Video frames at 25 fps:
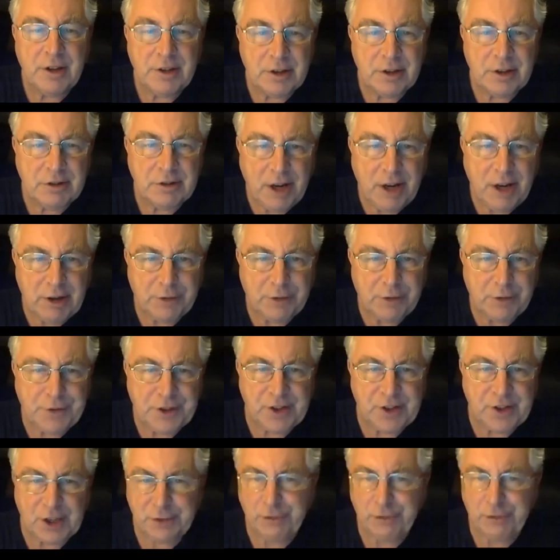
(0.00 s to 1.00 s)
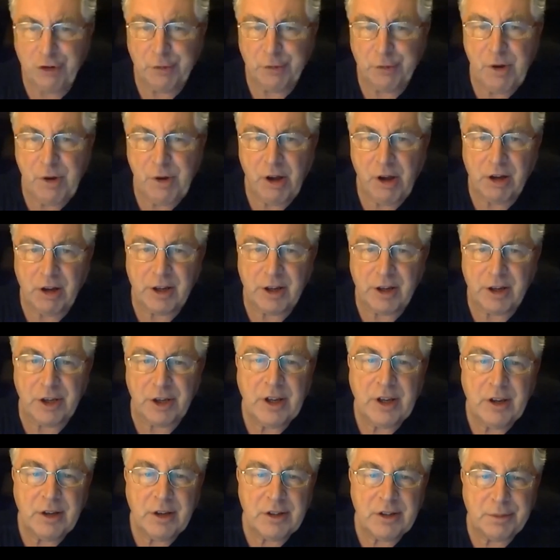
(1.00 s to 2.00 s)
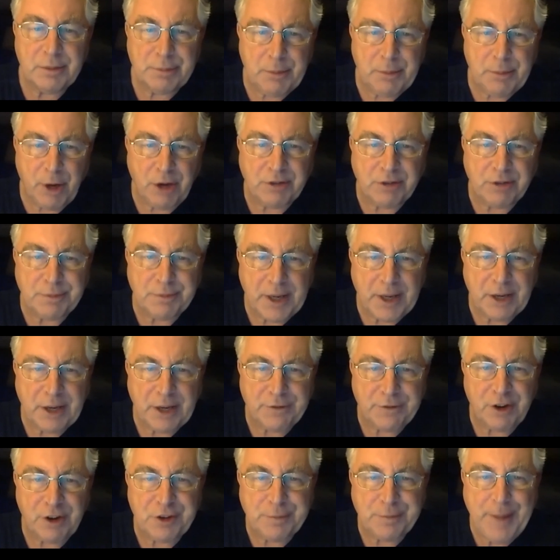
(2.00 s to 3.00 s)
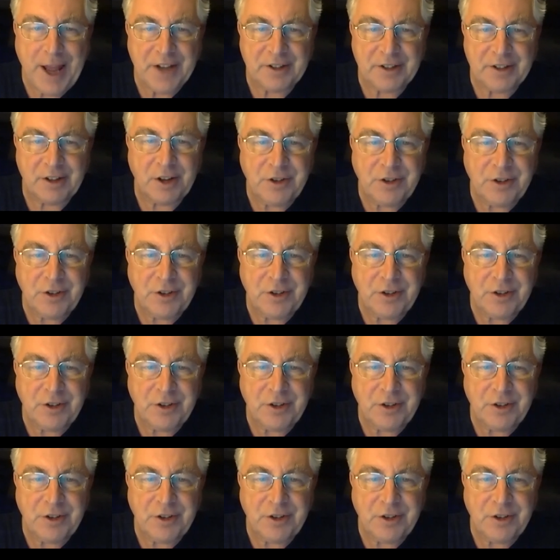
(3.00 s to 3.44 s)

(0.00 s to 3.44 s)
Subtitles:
to Hereford Sixth Form College to promote Make Votes Matter,